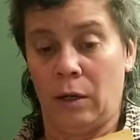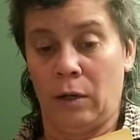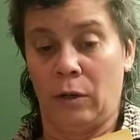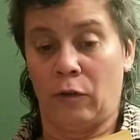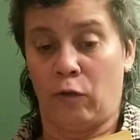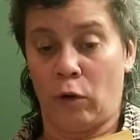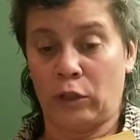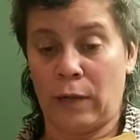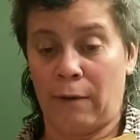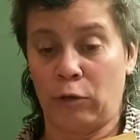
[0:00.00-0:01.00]
The four
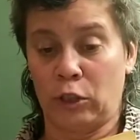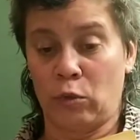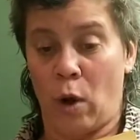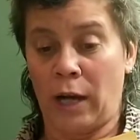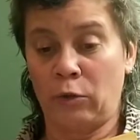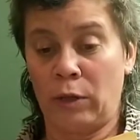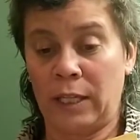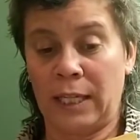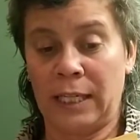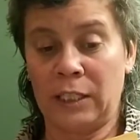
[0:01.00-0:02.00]
travelers walked with
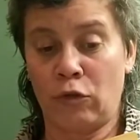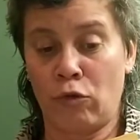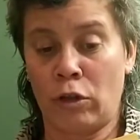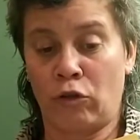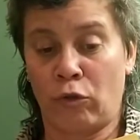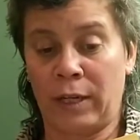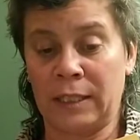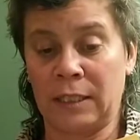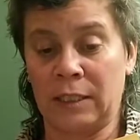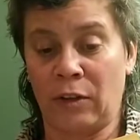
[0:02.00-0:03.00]
ease through the
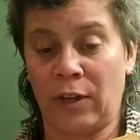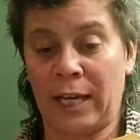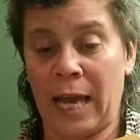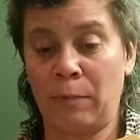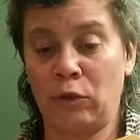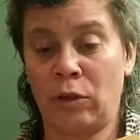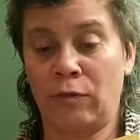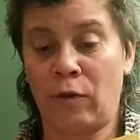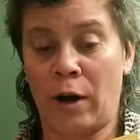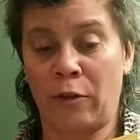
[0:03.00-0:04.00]
trees until they came to the
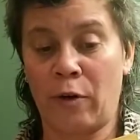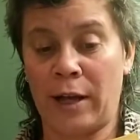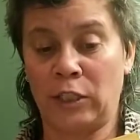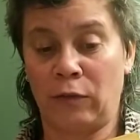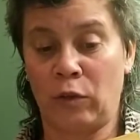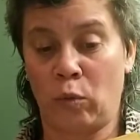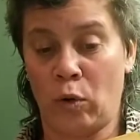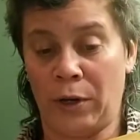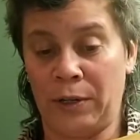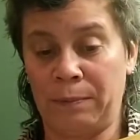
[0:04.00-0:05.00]
farther edge of the wood.